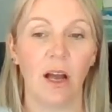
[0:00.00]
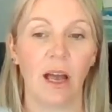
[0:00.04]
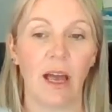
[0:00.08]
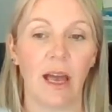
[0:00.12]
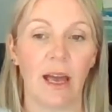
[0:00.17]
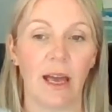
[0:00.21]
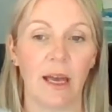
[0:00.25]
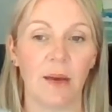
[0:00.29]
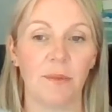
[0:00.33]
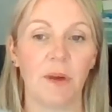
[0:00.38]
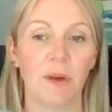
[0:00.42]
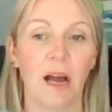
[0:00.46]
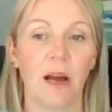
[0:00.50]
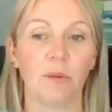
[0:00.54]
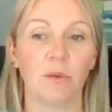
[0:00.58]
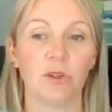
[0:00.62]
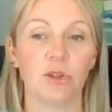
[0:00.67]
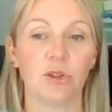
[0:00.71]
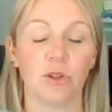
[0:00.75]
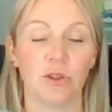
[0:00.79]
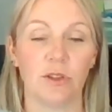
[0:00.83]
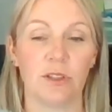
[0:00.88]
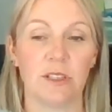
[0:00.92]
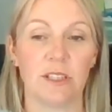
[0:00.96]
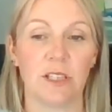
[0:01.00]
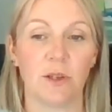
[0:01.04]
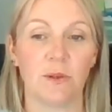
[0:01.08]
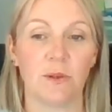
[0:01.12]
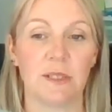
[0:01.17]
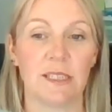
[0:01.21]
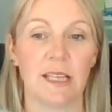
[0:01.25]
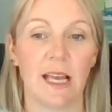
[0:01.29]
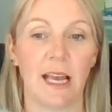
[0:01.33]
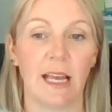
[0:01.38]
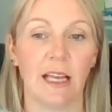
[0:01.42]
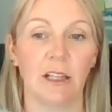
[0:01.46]
I would also
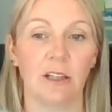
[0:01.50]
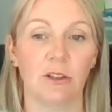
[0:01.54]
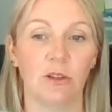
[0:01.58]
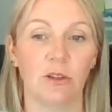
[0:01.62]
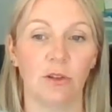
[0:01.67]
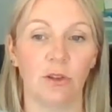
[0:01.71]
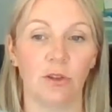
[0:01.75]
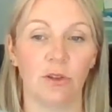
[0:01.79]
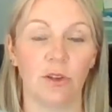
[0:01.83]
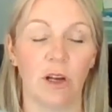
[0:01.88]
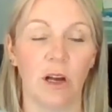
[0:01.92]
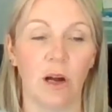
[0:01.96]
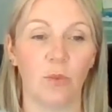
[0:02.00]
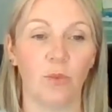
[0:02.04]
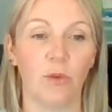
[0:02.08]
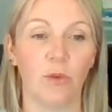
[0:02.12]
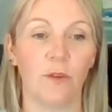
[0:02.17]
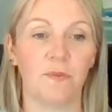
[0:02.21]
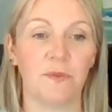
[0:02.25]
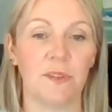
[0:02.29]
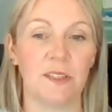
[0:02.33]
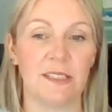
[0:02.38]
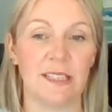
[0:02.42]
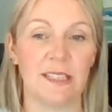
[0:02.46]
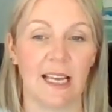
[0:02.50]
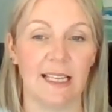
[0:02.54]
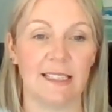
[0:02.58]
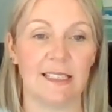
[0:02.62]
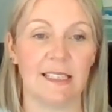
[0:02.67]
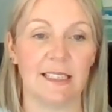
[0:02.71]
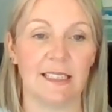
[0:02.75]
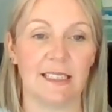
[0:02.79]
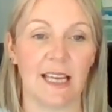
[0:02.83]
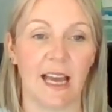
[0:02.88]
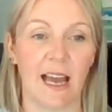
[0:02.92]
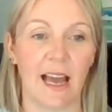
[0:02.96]
say, look at what the
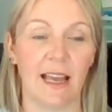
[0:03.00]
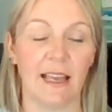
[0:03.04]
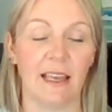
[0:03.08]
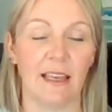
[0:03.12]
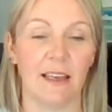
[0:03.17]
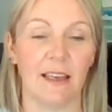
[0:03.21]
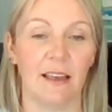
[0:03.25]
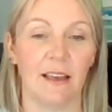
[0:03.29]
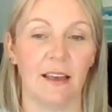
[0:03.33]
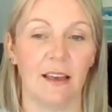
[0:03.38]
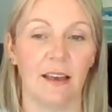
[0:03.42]
day-to-day